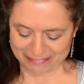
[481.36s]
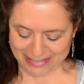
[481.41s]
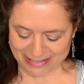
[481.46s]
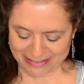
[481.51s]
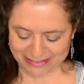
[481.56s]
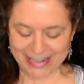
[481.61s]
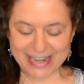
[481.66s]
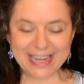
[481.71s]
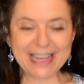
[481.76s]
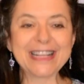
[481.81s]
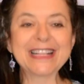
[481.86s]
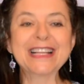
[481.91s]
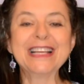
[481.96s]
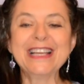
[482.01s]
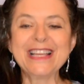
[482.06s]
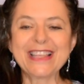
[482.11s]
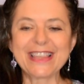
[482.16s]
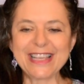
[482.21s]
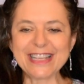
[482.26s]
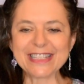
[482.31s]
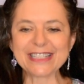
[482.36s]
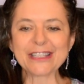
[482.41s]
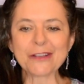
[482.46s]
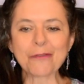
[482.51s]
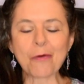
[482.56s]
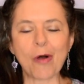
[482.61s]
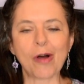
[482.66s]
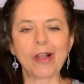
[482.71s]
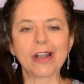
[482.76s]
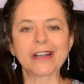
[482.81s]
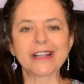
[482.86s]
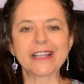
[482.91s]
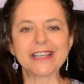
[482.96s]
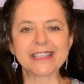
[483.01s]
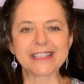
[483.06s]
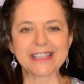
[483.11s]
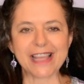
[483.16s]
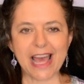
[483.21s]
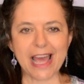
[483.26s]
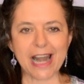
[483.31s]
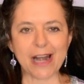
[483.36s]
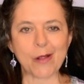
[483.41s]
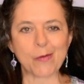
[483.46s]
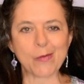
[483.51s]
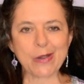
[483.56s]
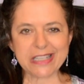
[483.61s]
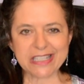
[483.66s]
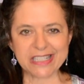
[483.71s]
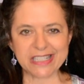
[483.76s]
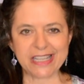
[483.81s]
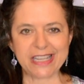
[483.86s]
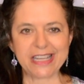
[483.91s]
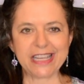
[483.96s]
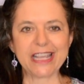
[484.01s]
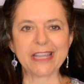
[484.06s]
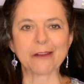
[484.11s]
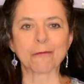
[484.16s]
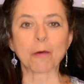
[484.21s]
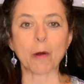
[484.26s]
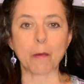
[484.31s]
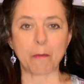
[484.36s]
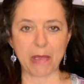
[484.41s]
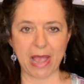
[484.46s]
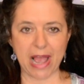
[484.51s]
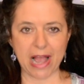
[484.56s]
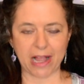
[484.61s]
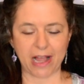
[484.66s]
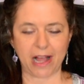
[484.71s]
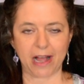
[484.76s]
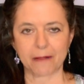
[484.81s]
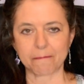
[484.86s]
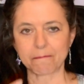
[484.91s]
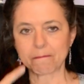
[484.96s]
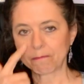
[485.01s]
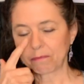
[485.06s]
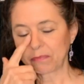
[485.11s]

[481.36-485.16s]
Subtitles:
All right. These are the qualities that we see in Rebekah.